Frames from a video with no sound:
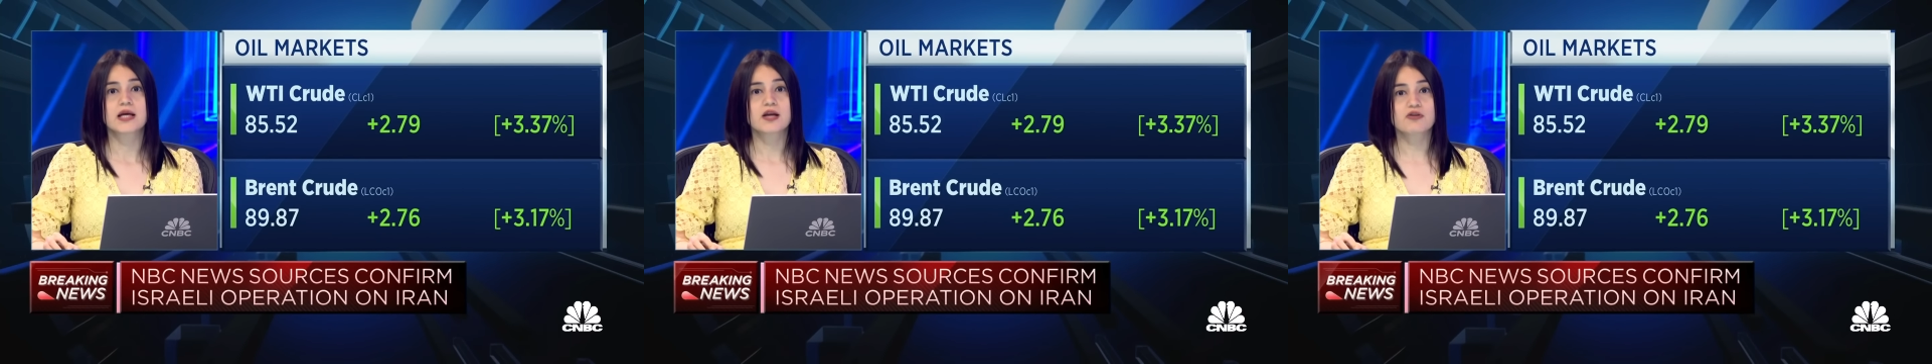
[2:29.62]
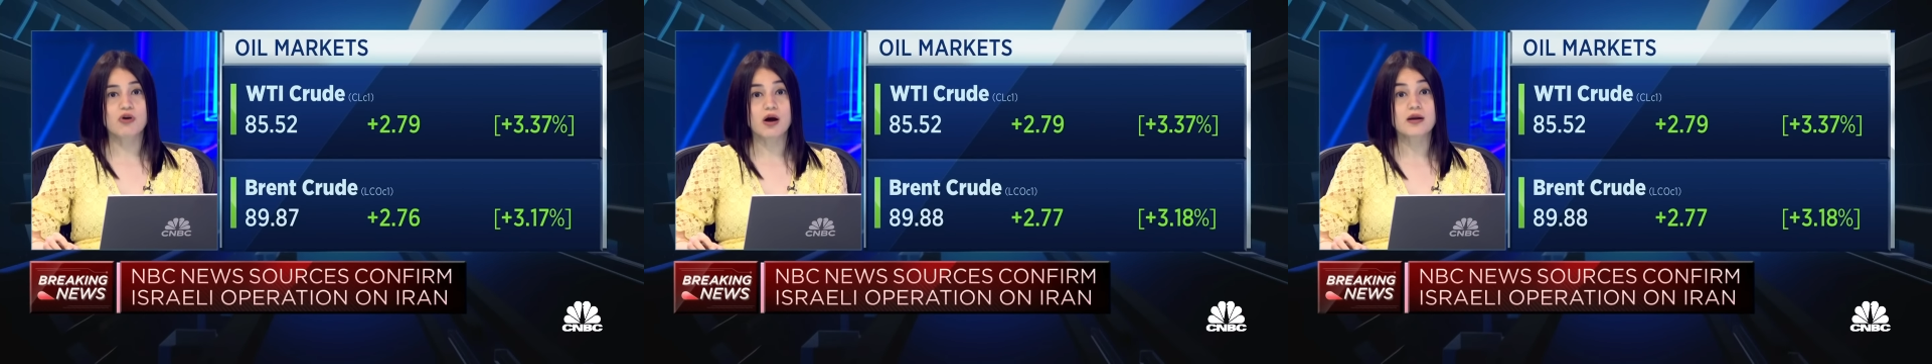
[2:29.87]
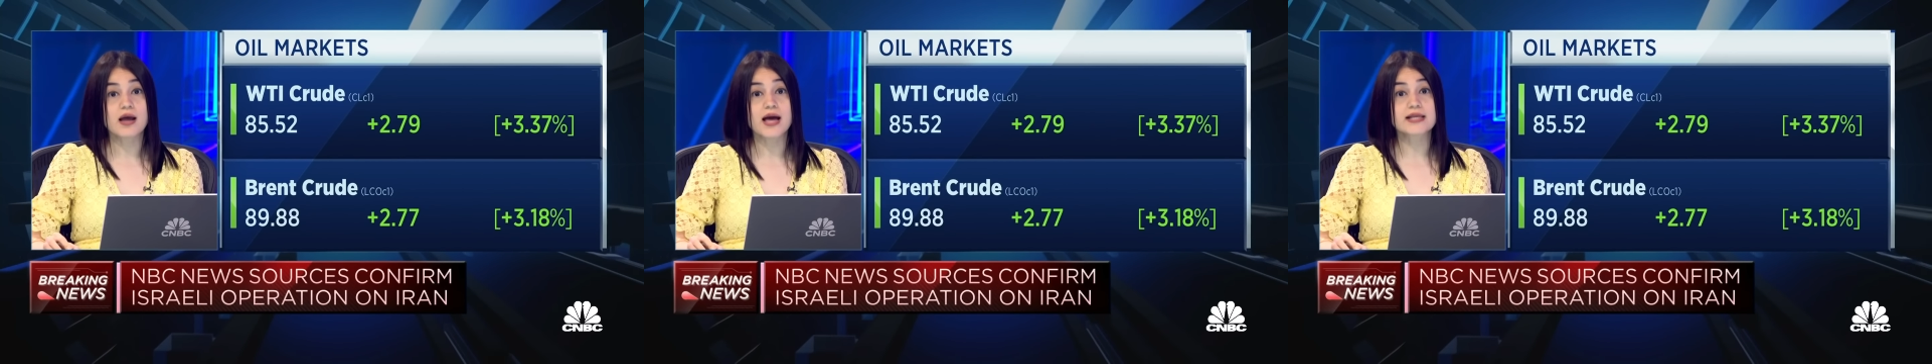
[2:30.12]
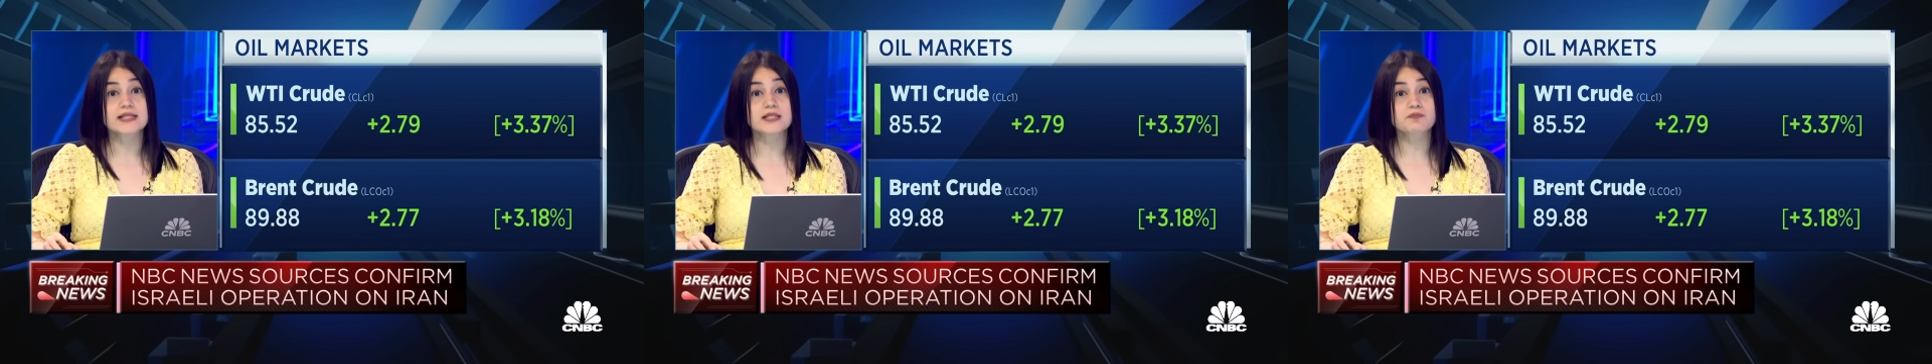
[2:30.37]
Iran
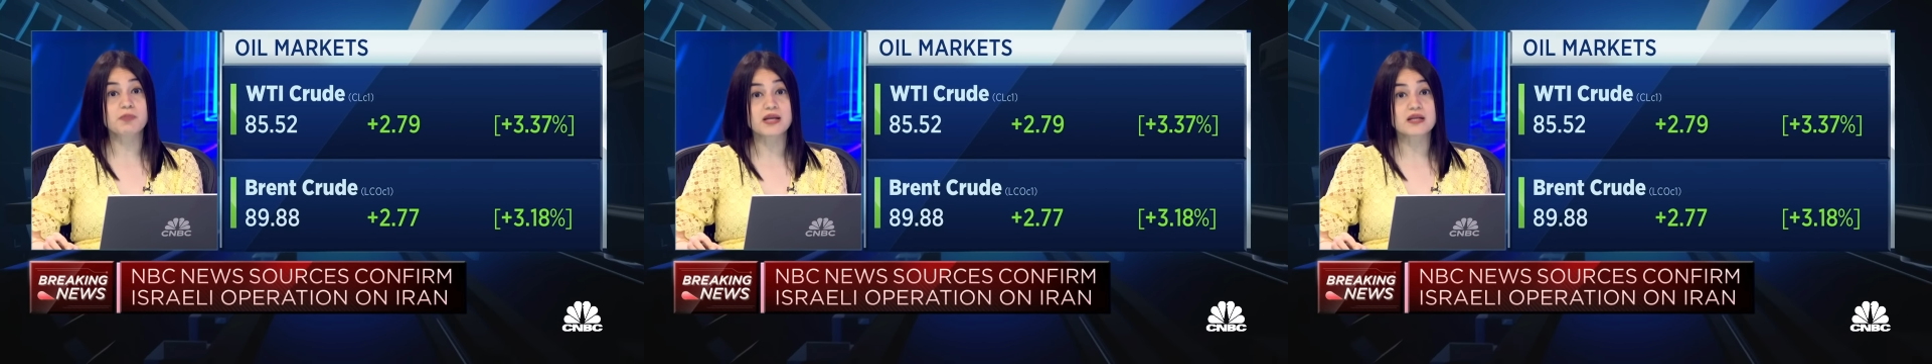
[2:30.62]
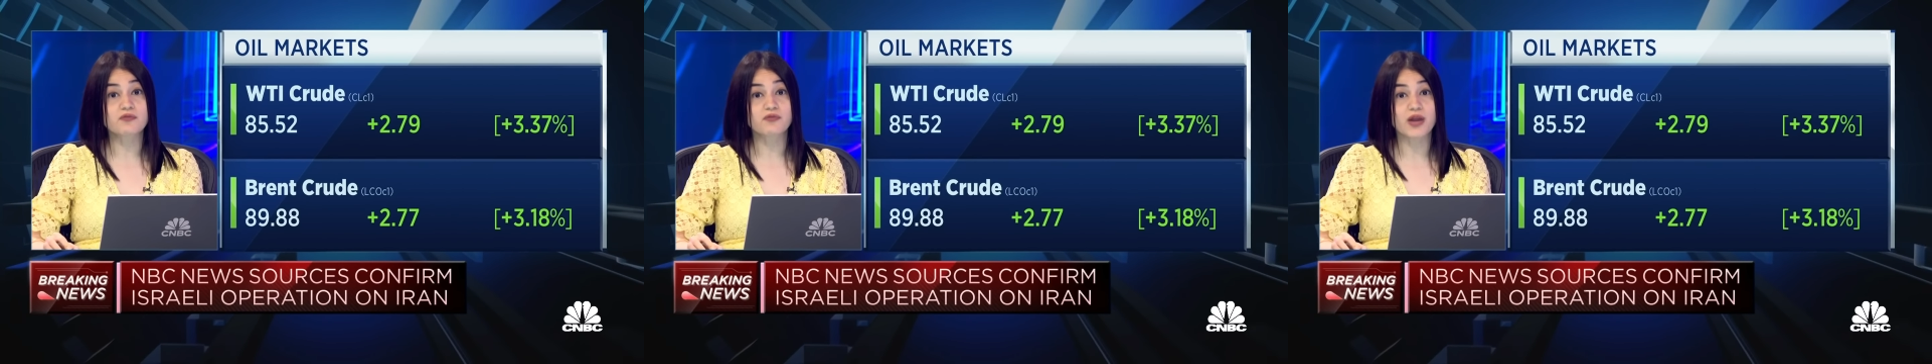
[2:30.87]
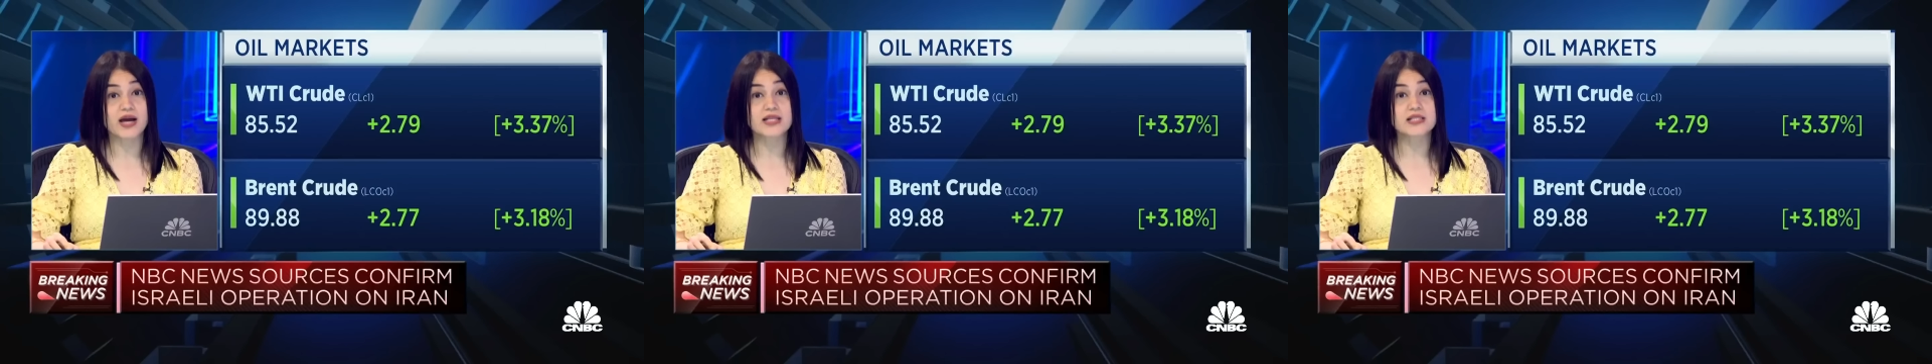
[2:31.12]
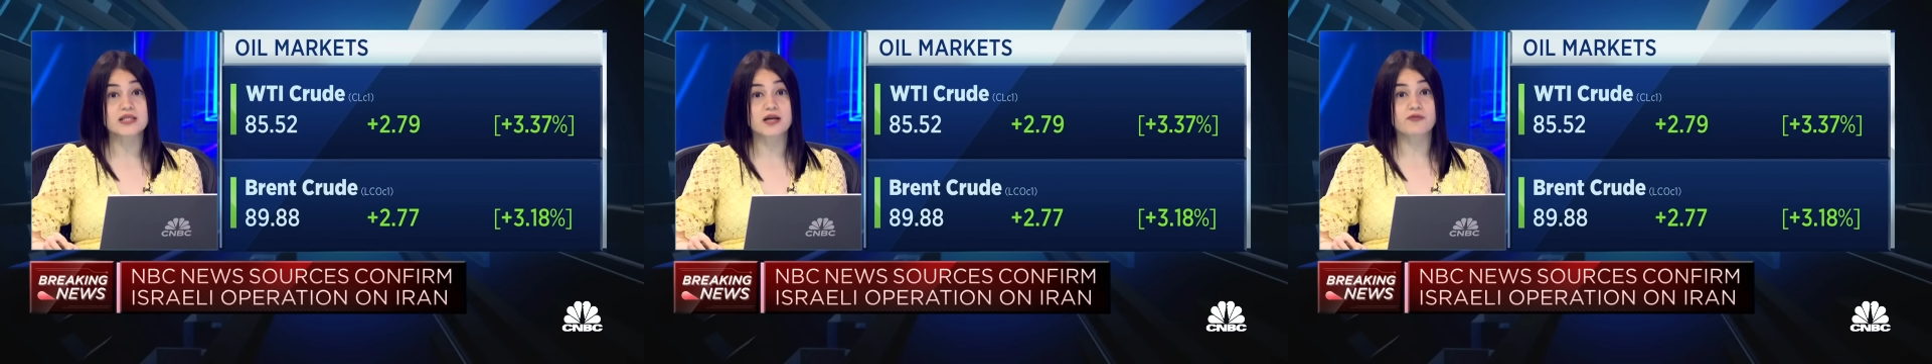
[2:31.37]
has suspended
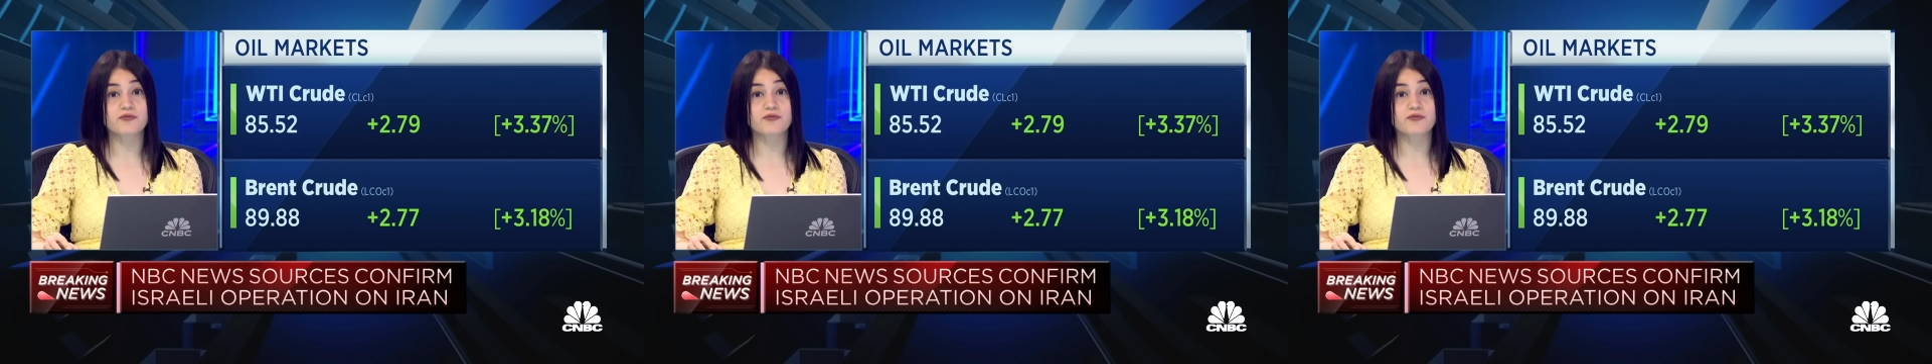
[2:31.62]
flights